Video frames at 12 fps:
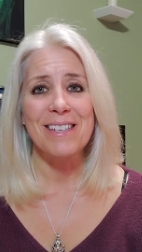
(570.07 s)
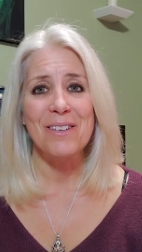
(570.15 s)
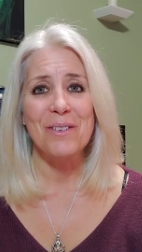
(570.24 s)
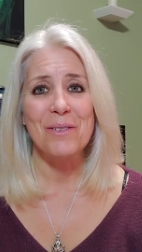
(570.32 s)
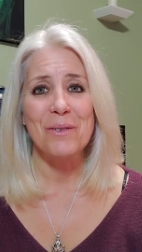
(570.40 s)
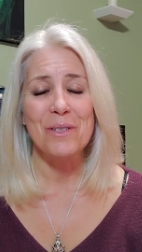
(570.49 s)
and
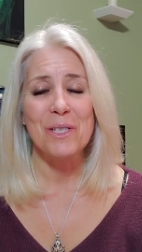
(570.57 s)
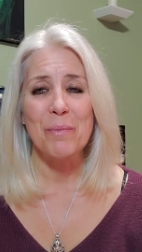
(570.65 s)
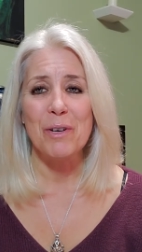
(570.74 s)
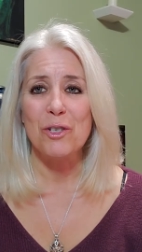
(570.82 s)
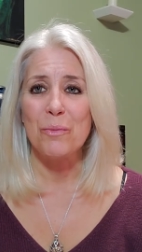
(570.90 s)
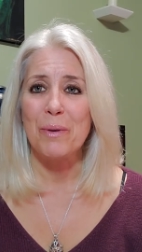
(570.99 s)
all those
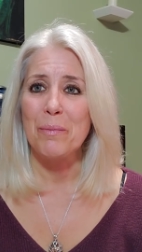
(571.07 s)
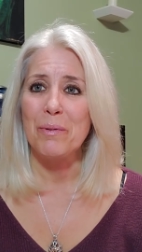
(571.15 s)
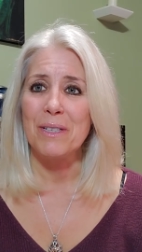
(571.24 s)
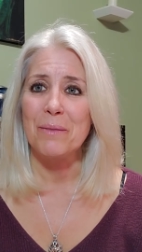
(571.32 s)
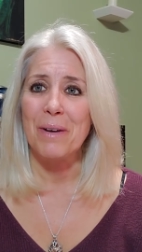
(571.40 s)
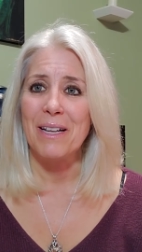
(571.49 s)
special people
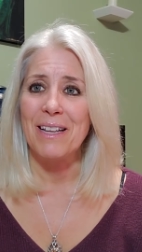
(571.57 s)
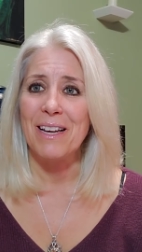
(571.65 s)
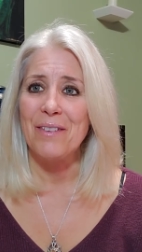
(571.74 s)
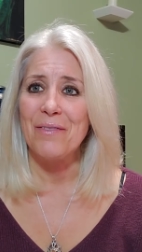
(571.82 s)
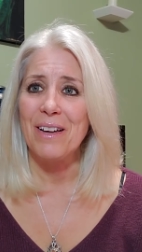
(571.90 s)
in my life,